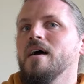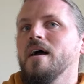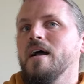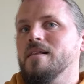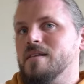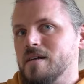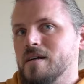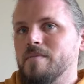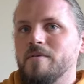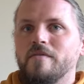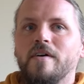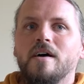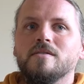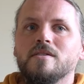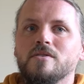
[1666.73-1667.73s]
It's a couple of
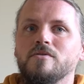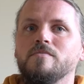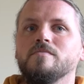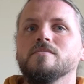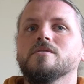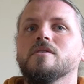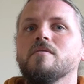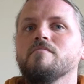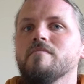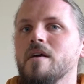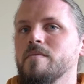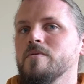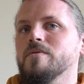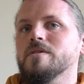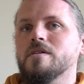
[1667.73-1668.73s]
hours loop, so
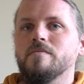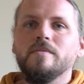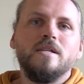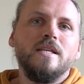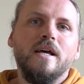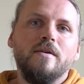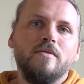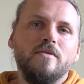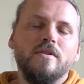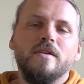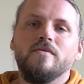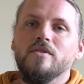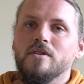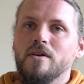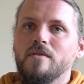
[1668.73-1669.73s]
maybe one to miss out on
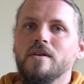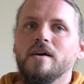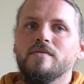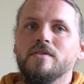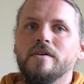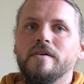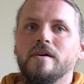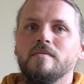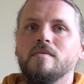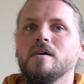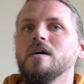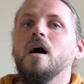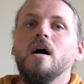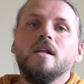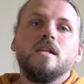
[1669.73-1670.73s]
if you don't have time.
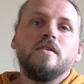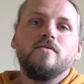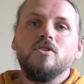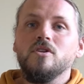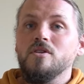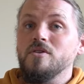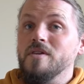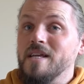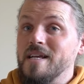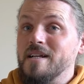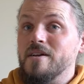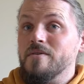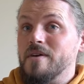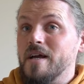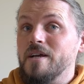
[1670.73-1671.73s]
Another unique
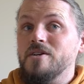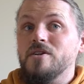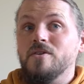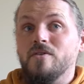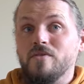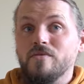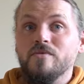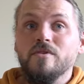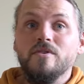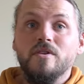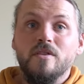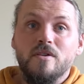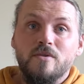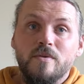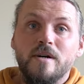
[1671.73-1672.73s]
location en route to
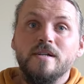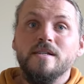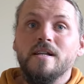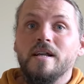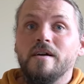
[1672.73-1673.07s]
the Twizel